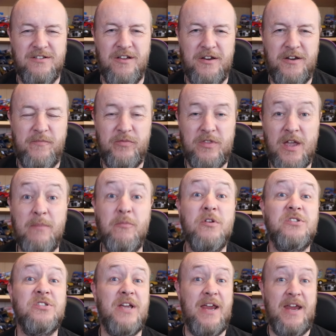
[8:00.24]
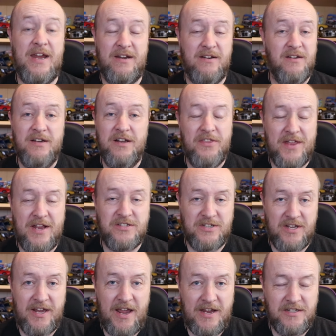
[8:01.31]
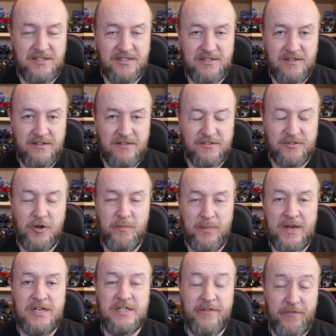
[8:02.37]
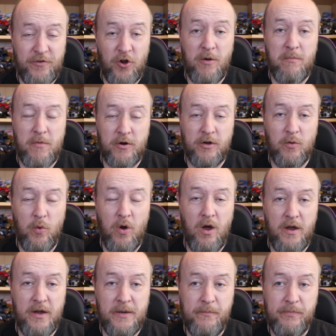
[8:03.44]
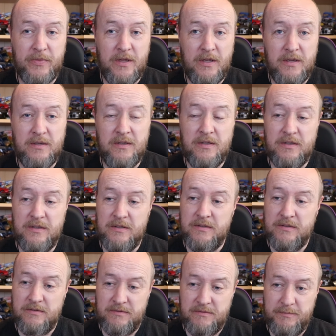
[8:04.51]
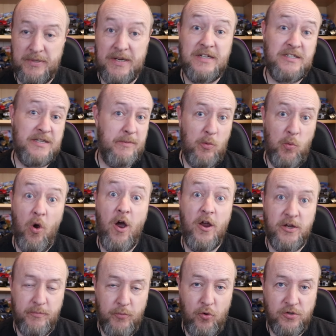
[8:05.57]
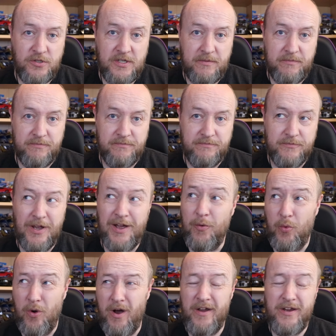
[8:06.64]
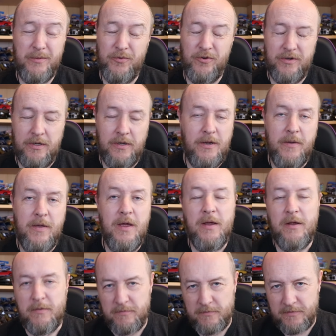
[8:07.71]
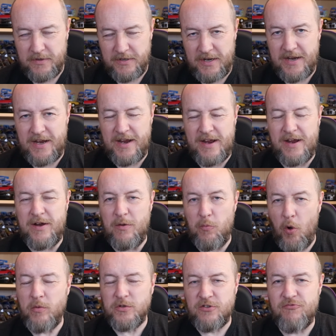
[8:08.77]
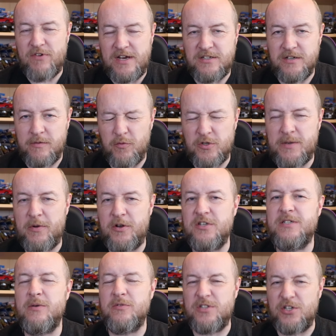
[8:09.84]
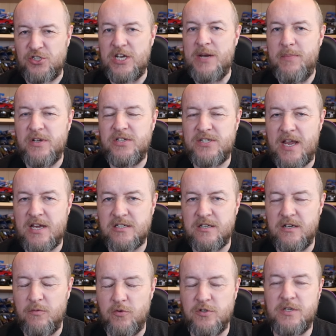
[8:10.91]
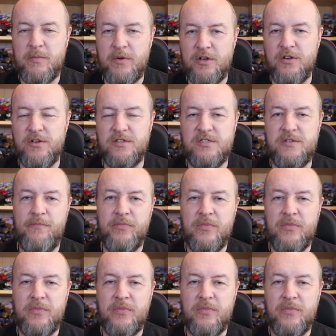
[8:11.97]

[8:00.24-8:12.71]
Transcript: like. I'm not saying that's the case. So please, if you've got a Model Y, please tell me why you bought it. Oh, why you bought it? What was the reason? Was it because it was the cheapest Tesla? Was it because